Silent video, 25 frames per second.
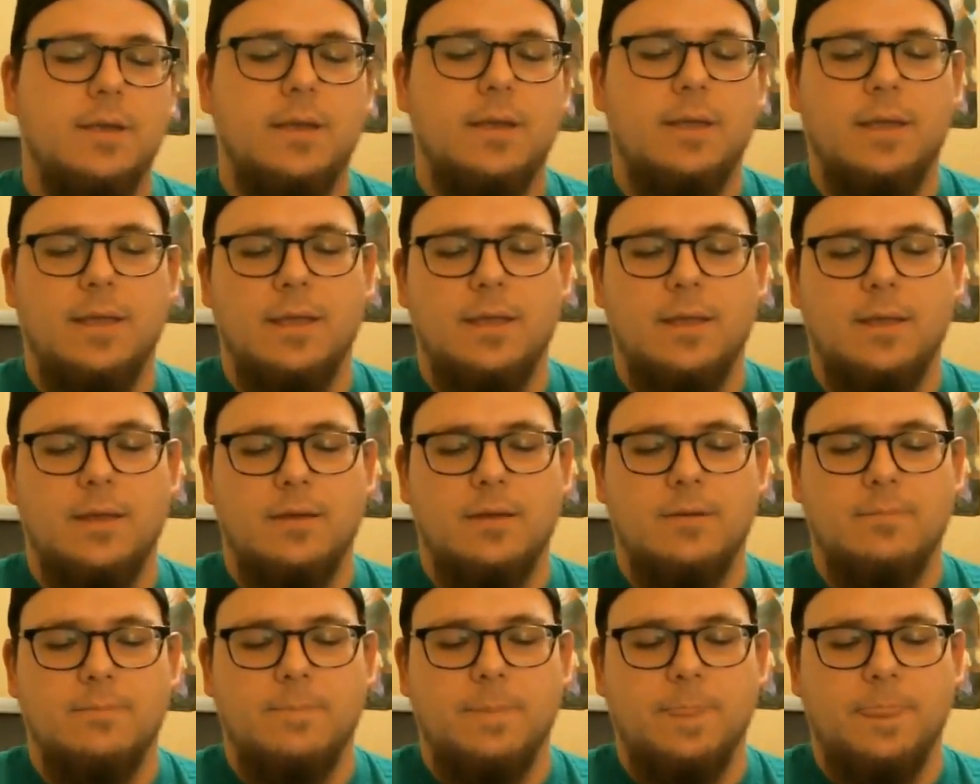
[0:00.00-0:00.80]

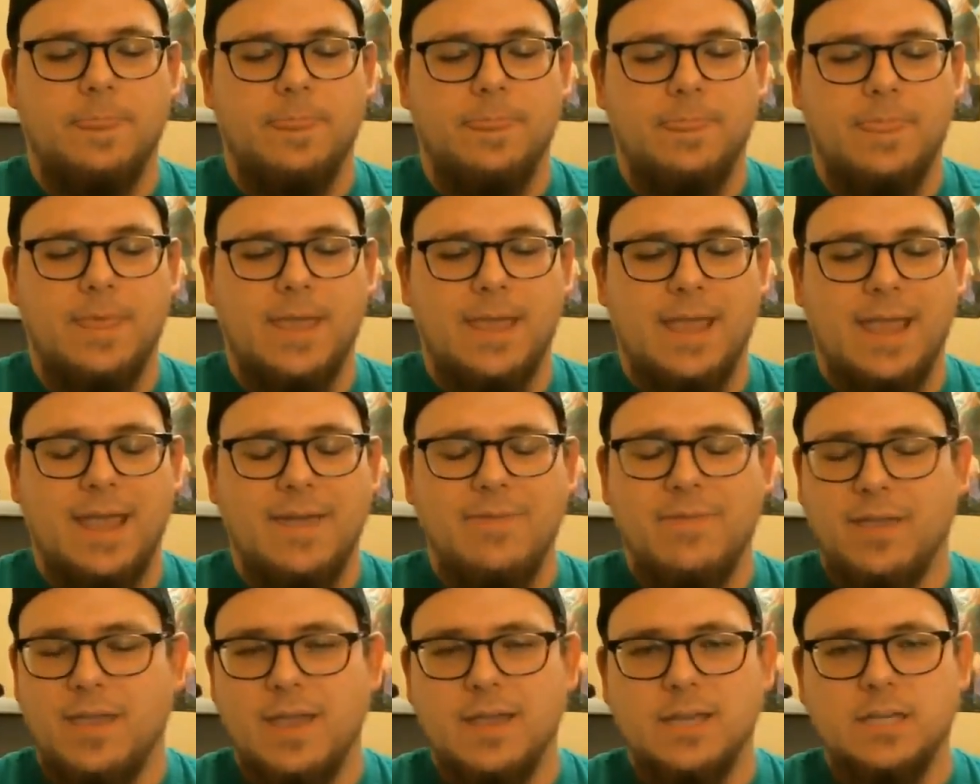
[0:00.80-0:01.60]
And they
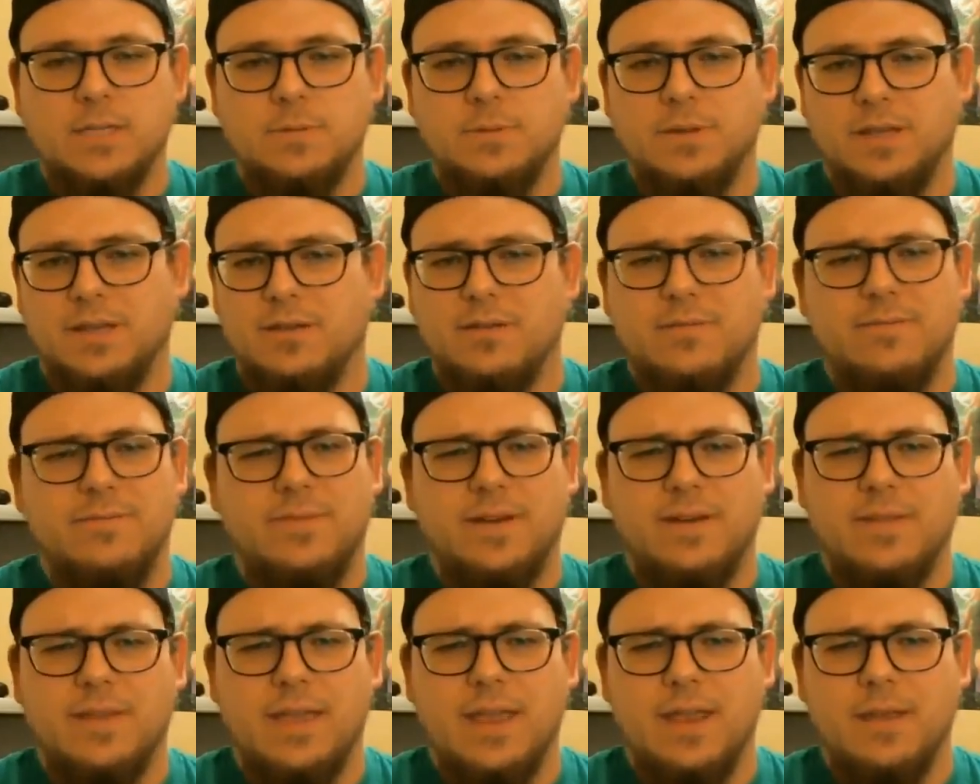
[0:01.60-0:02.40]
had the case, but they couldn't
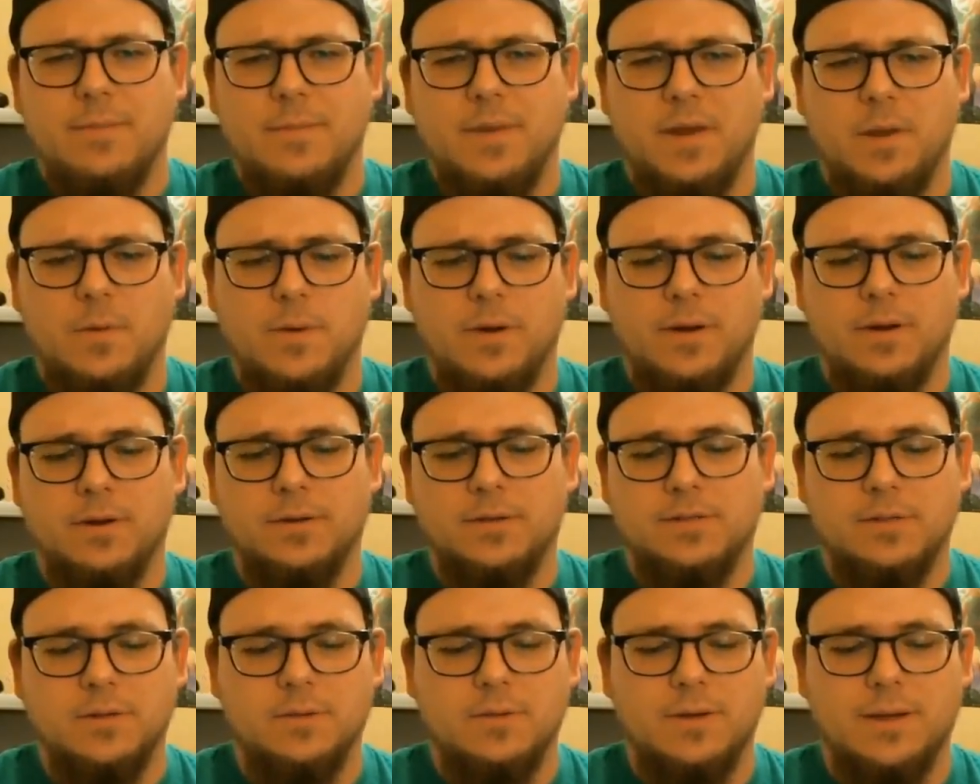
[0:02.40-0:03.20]
find the game anywhere,
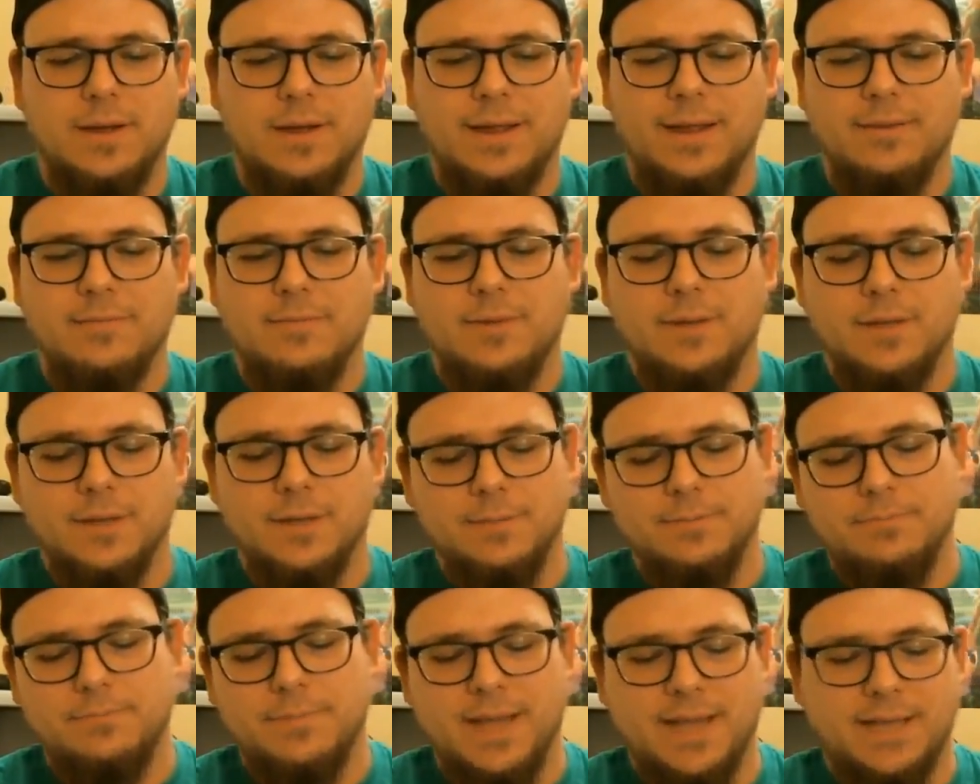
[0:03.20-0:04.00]
so I had
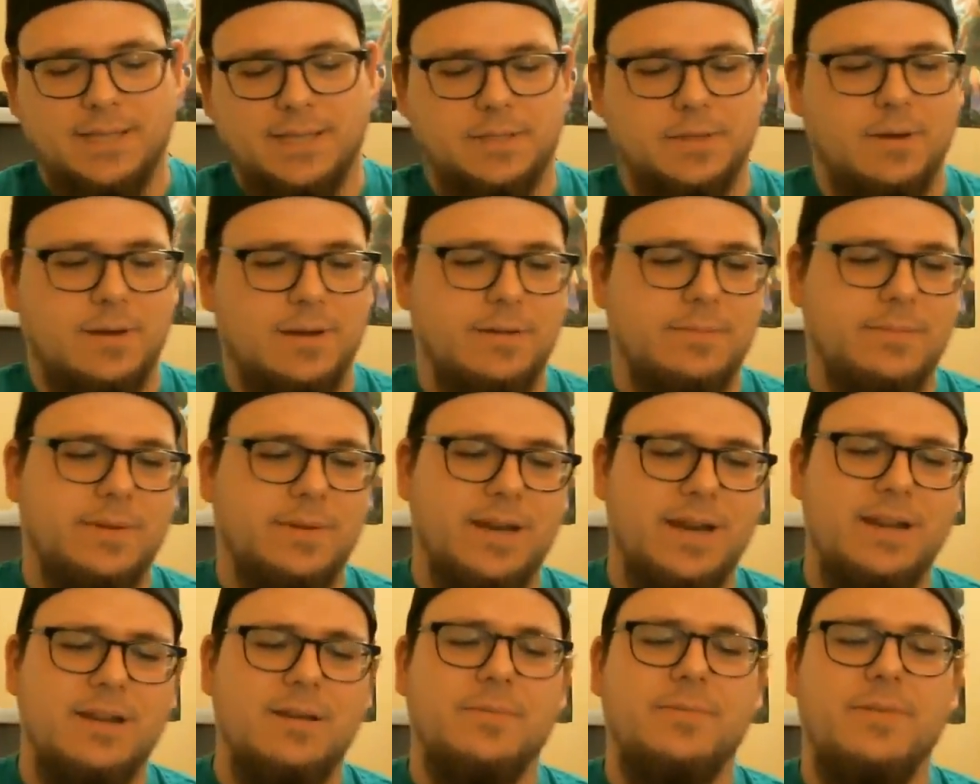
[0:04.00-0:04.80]
to pass on it. But
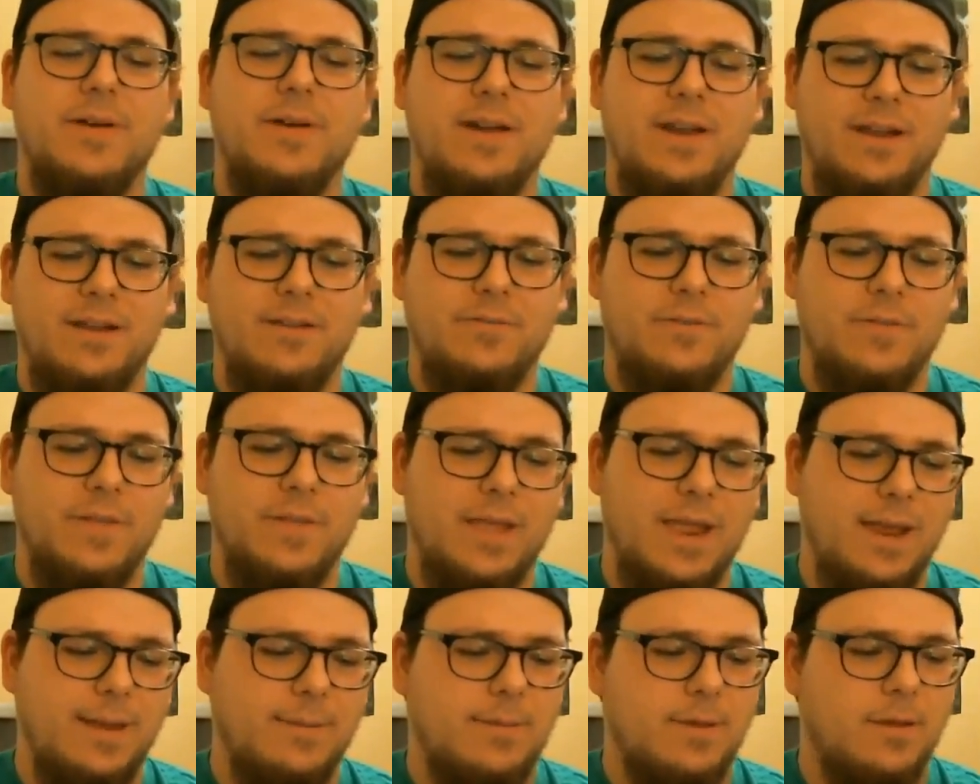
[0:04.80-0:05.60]
I ended up finding it for the
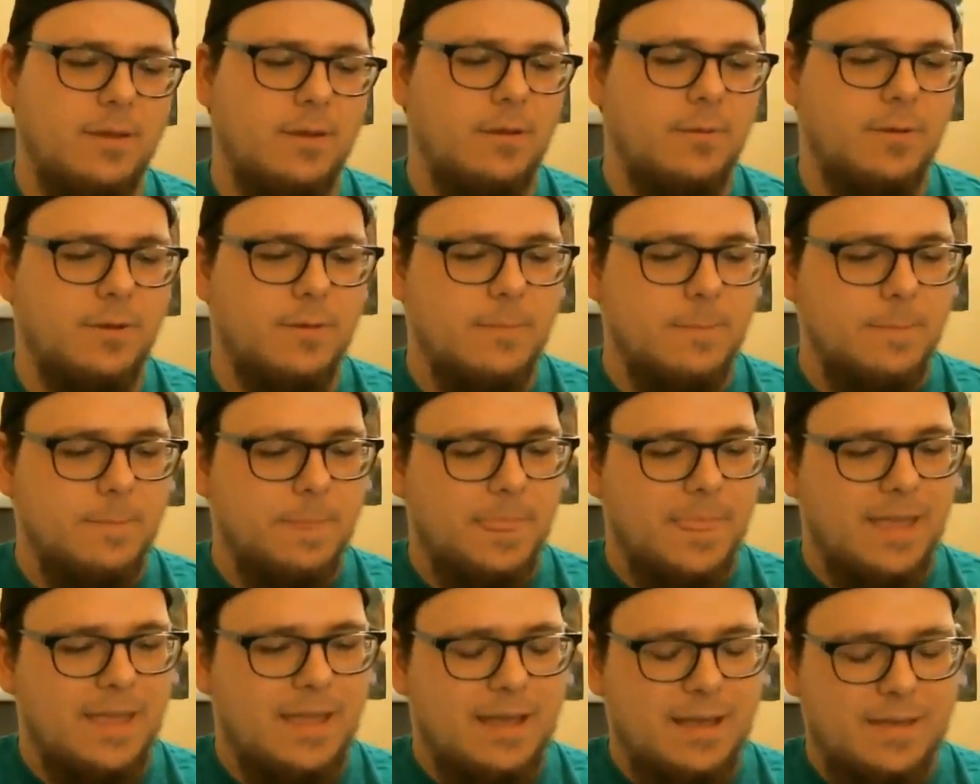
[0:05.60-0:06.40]
GameCube, and
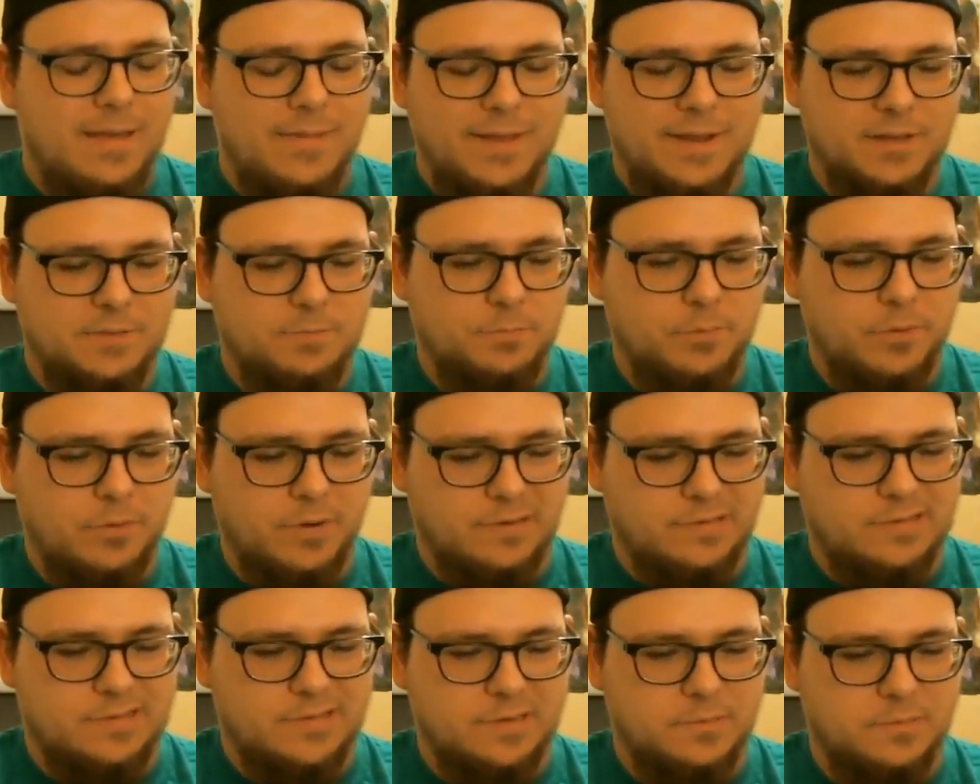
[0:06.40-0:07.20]
I think it's pretty
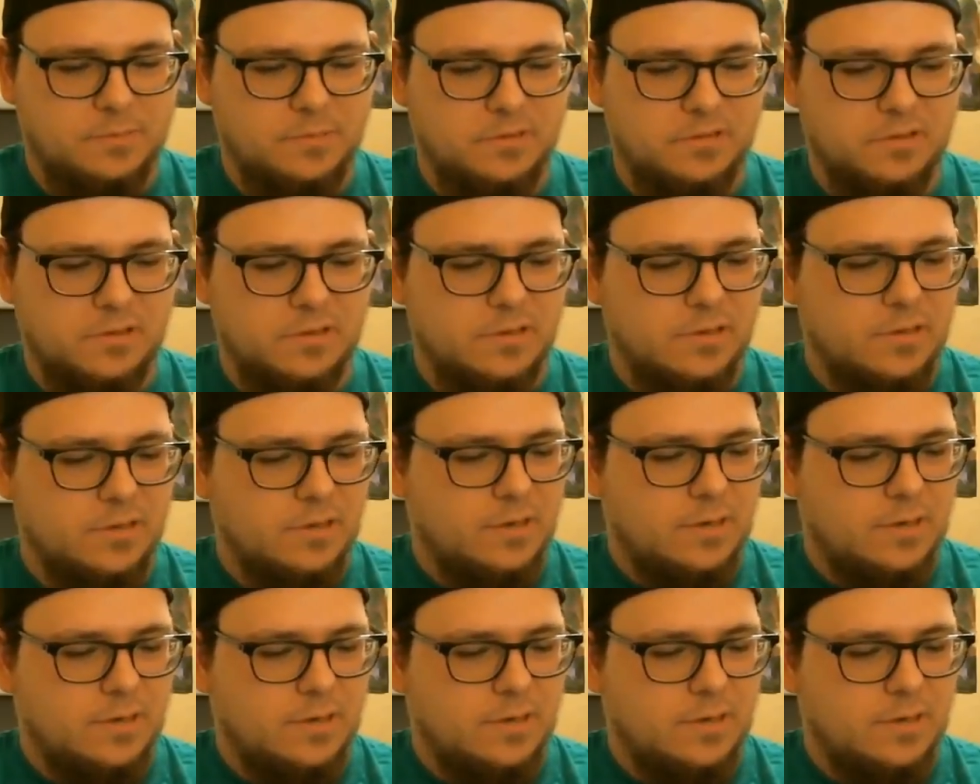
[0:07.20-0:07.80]
similar.